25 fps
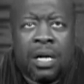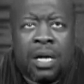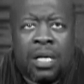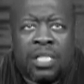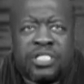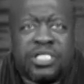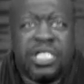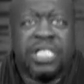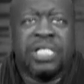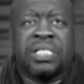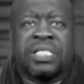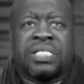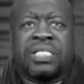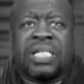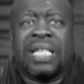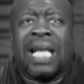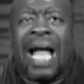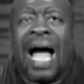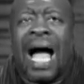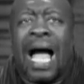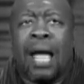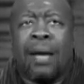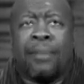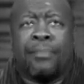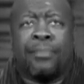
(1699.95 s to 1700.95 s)
Jesus said,
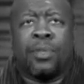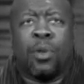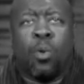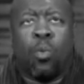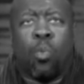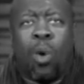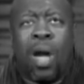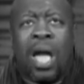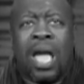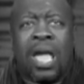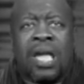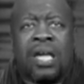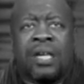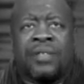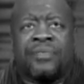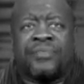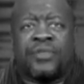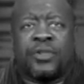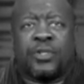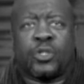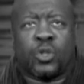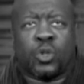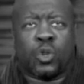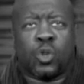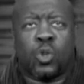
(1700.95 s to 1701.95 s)
I am the way, the
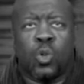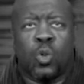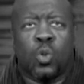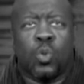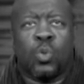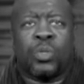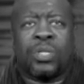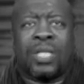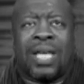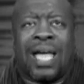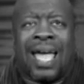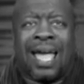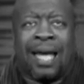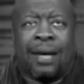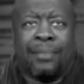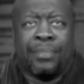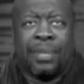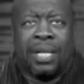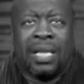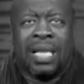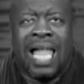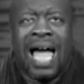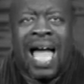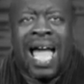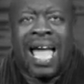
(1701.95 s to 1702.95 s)
truth, and the
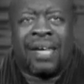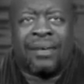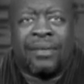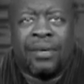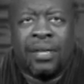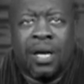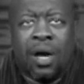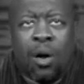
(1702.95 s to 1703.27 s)
life.